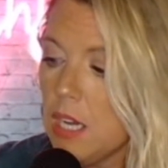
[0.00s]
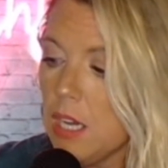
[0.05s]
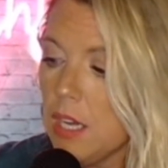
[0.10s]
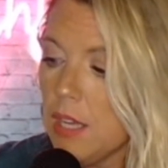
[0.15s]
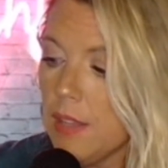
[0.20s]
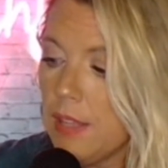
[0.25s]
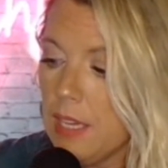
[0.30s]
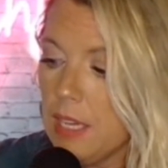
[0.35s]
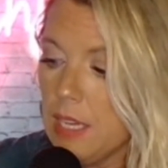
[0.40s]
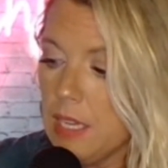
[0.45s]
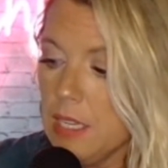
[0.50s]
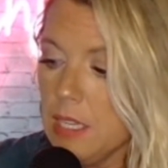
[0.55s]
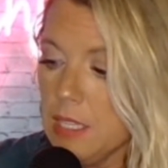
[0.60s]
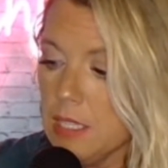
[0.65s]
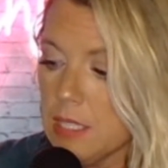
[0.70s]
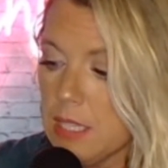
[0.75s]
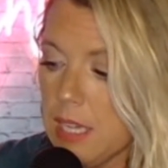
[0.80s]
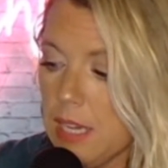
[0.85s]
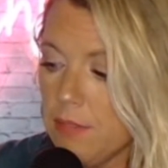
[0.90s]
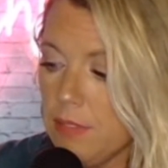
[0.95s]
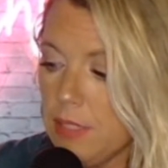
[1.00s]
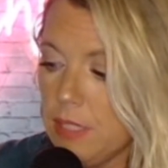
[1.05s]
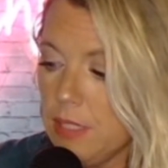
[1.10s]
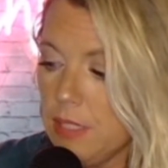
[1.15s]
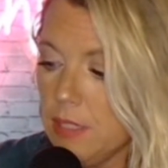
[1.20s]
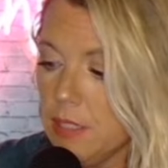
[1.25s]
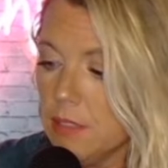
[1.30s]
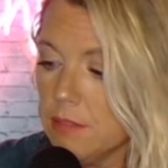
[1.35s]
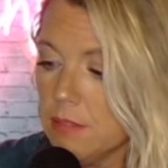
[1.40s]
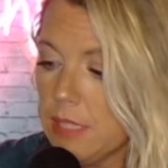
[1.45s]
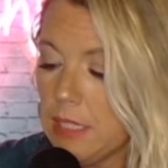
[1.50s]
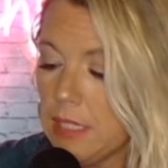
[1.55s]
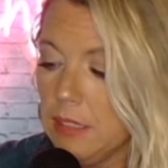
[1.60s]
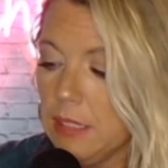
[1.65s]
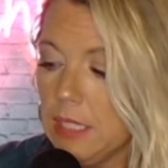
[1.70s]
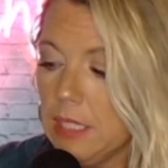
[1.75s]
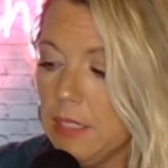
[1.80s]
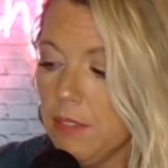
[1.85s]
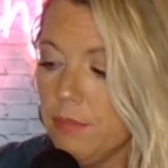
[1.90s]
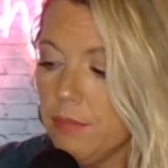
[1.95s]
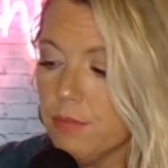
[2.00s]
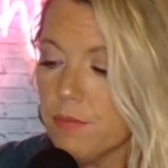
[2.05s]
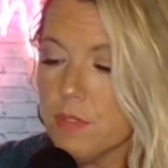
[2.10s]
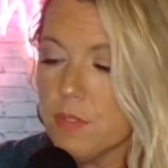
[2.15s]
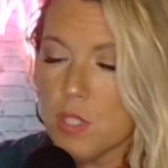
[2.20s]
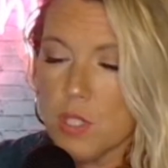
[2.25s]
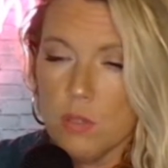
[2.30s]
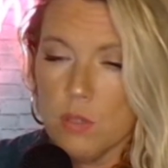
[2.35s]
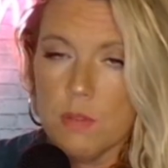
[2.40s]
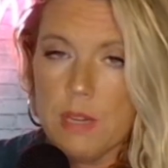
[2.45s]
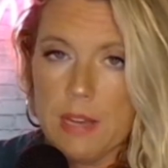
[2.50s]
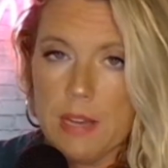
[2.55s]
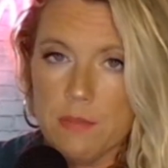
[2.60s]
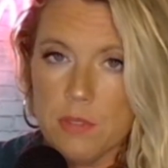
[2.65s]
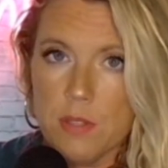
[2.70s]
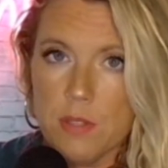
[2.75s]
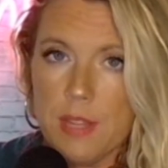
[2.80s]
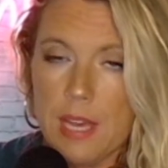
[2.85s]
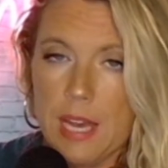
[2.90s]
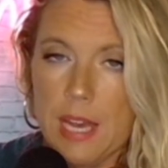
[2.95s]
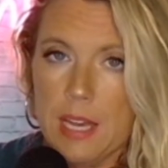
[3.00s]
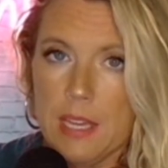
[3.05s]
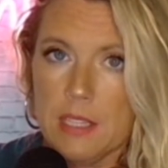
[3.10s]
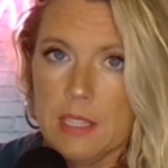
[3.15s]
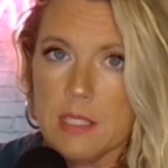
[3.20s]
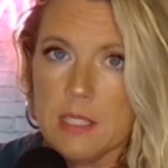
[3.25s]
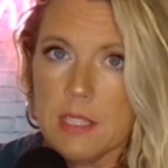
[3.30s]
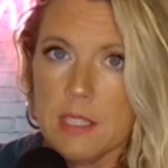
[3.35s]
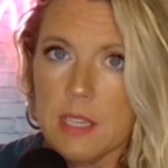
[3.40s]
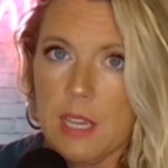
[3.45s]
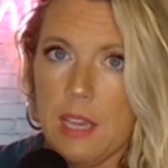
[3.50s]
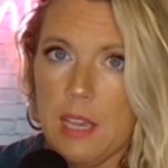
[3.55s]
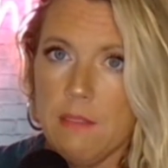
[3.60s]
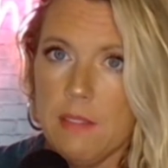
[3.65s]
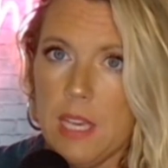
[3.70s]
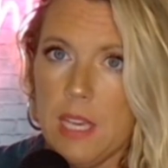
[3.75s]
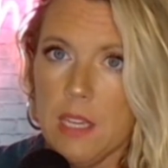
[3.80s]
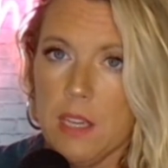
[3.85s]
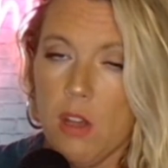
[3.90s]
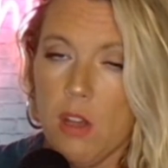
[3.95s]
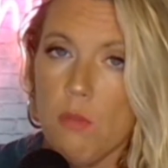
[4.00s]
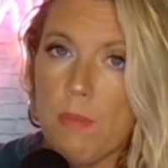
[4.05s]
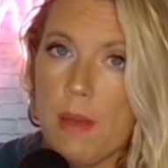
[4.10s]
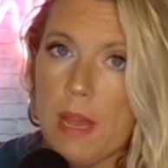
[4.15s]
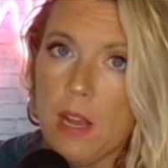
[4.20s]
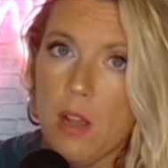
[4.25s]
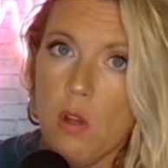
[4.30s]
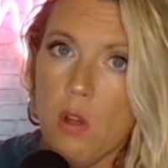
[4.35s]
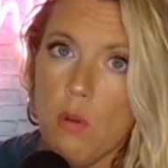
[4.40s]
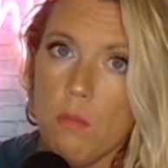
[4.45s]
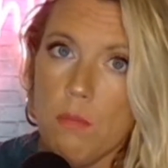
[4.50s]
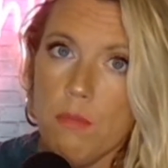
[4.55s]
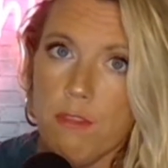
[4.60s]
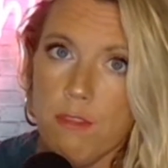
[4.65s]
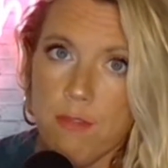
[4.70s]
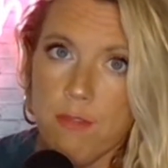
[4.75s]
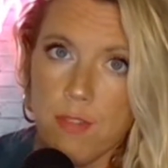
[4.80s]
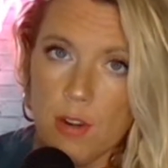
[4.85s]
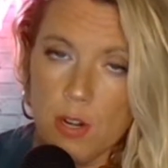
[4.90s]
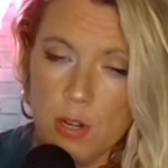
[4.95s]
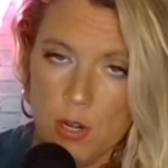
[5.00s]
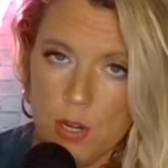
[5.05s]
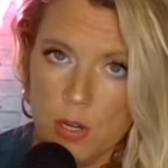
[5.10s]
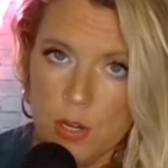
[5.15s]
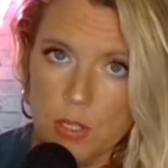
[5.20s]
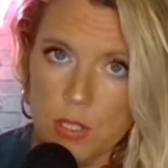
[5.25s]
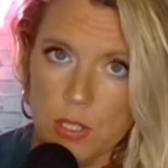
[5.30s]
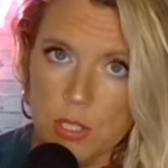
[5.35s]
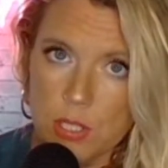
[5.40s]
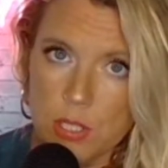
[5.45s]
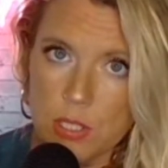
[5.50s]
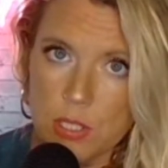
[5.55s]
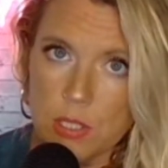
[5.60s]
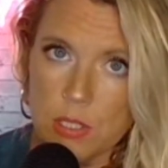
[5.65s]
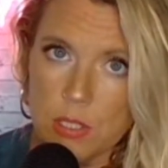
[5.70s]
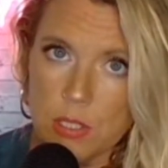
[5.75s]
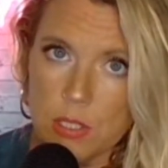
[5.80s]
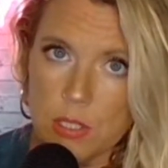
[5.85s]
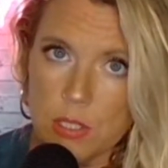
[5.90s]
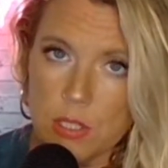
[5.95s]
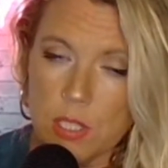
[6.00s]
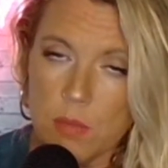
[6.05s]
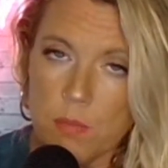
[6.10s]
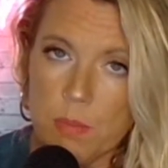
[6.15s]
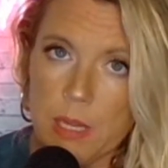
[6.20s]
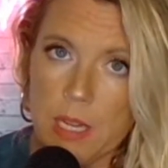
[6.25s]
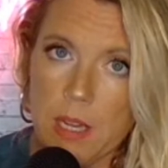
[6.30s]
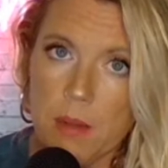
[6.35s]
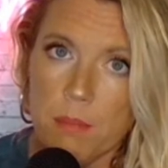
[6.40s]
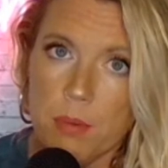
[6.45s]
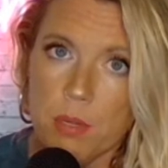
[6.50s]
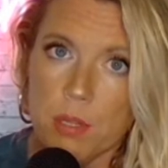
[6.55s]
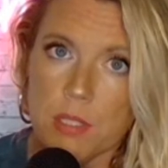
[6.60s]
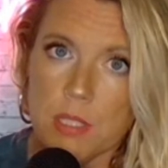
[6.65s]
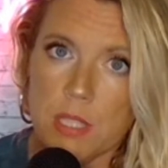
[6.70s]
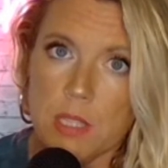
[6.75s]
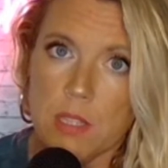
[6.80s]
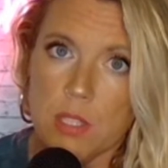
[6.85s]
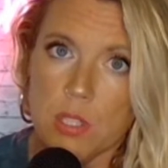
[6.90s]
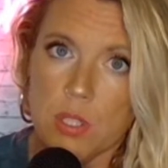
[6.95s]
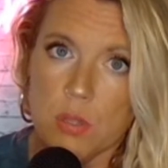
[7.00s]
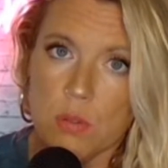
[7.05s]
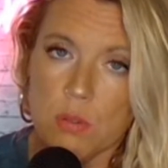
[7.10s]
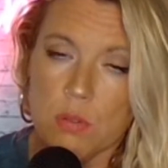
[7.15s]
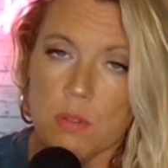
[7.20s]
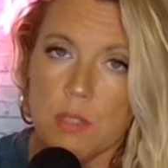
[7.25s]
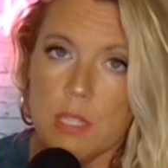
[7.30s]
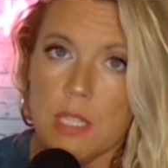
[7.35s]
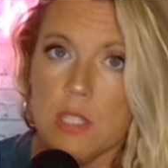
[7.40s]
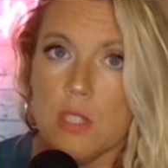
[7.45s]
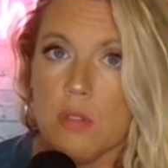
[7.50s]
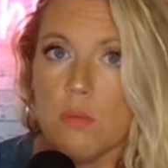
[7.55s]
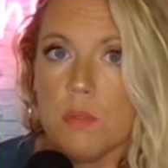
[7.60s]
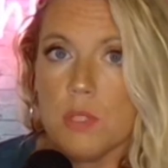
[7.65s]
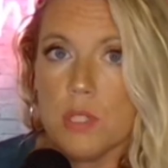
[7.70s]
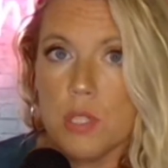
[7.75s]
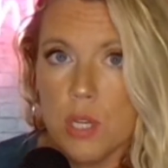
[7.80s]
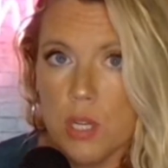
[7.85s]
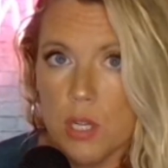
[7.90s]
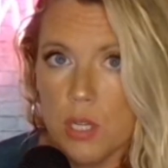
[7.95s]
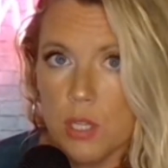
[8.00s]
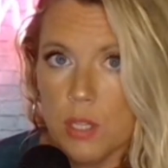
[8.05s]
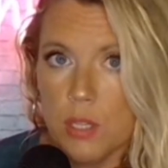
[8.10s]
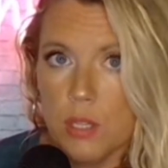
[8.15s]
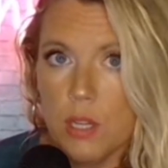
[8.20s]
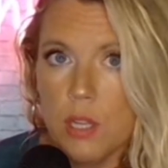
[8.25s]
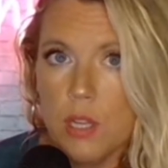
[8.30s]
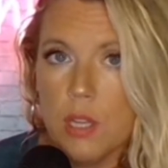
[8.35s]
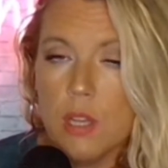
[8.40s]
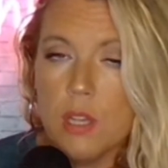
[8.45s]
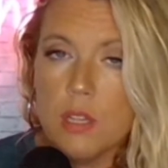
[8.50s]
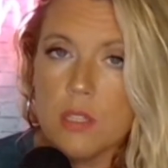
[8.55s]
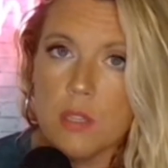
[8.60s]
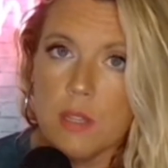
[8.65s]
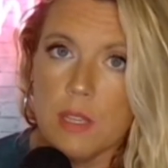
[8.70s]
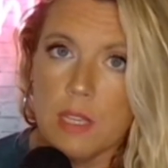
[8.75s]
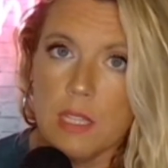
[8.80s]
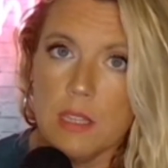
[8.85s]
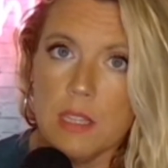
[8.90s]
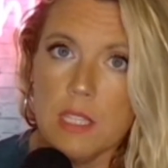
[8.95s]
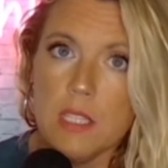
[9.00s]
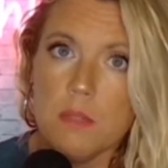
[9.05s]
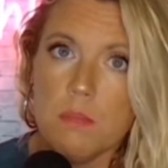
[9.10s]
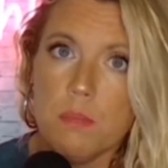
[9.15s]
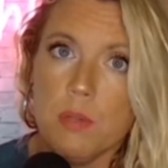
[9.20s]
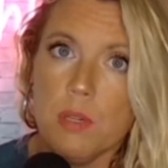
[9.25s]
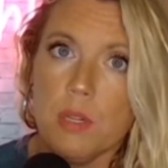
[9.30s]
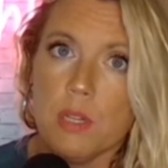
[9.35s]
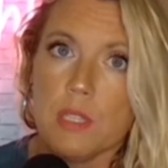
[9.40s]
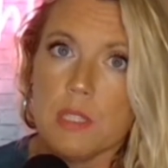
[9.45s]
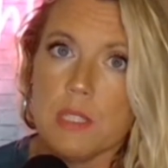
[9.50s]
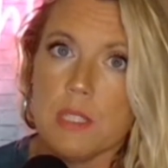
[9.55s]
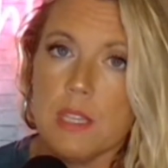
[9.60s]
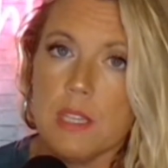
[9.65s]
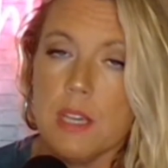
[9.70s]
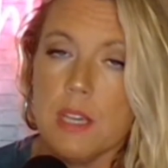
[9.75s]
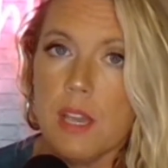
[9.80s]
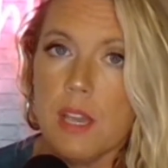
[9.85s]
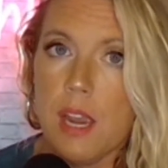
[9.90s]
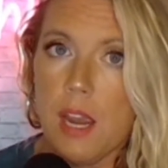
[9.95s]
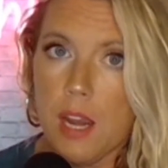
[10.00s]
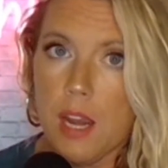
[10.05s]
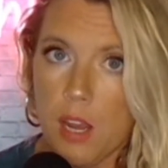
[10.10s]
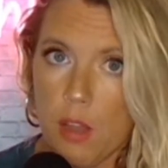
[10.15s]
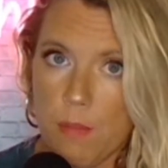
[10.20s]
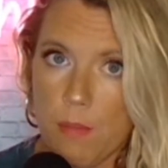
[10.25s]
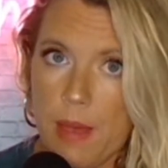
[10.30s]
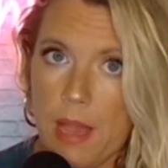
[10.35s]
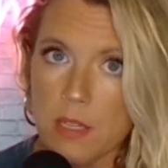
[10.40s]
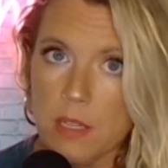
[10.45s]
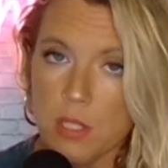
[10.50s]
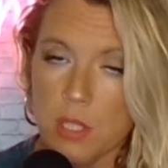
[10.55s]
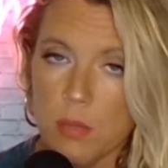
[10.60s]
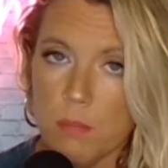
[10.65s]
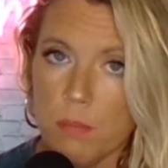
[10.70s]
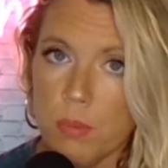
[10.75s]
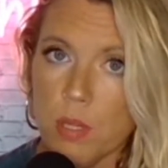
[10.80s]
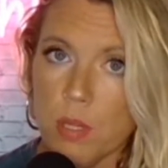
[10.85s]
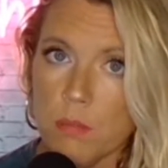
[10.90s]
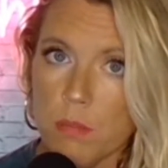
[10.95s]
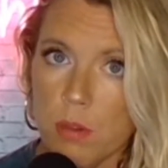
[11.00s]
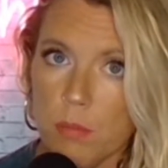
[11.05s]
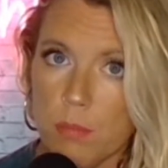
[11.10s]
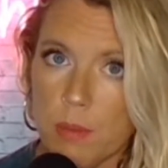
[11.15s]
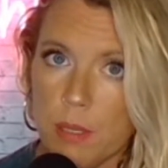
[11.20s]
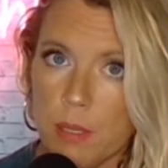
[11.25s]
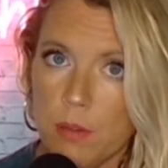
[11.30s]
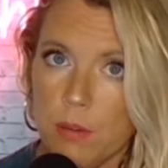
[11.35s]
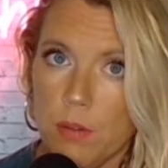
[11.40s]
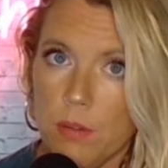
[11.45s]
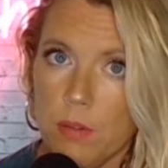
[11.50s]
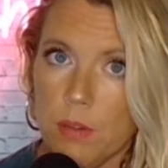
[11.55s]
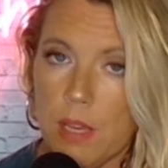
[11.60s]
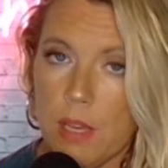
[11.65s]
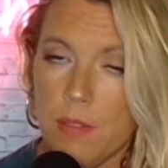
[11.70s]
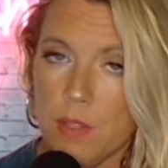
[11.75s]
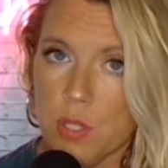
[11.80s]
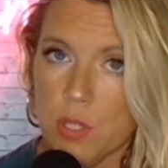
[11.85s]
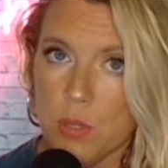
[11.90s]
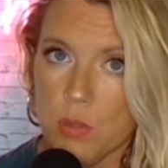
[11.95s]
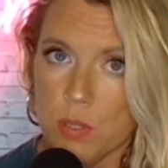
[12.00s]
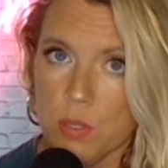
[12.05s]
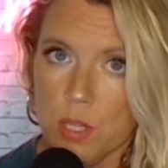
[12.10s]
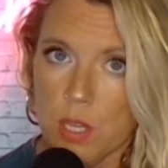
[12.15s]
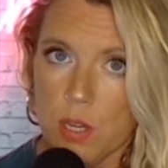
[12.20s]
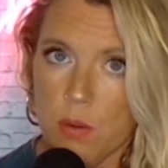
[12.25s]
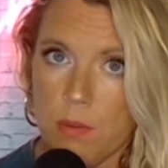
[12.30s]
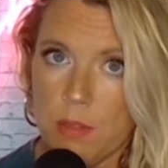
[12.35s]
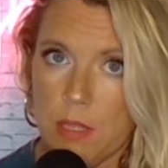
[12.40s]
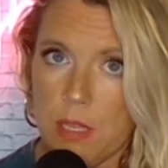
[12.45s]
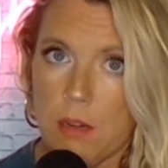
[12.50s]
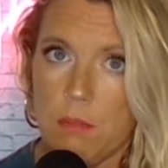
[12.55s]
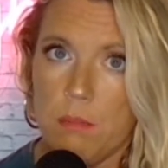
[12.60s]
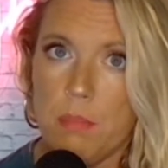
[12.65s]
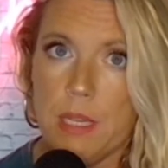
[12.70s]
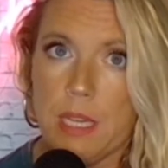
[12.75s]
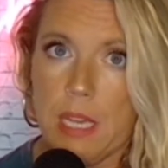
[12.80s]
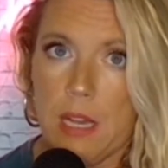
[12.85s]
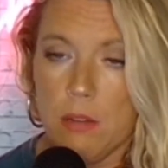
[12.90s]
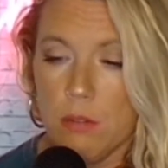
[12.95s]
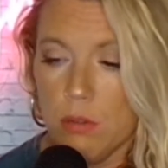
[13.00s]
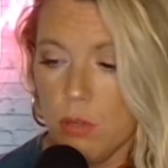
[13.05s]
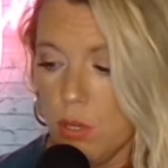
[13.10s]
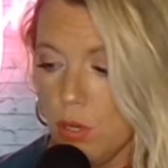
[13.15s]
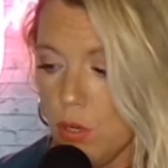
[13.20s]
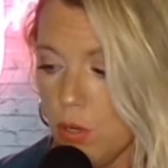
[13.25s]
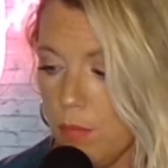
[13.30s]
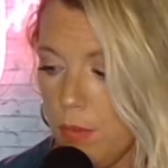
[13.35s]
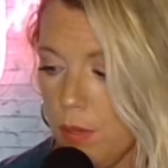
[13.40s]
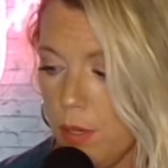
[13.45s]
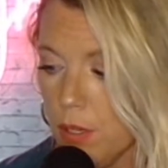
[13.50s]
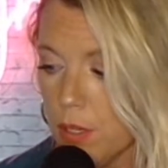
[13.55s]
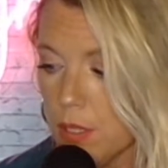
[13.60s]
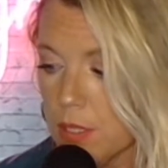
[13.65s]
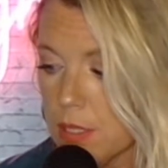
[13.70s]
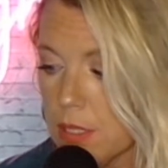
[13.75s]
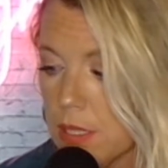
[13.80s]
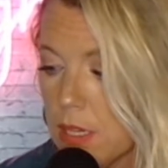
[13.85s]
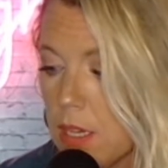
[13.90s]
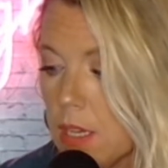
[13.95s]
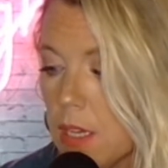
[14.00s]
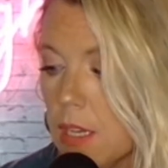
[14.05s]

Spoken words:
They eat at 7. They leave soon after that. And they go back home first to pick up books that the children need to return. So they get these books, go back to the bookmobile, and the children go in there and pick out new books.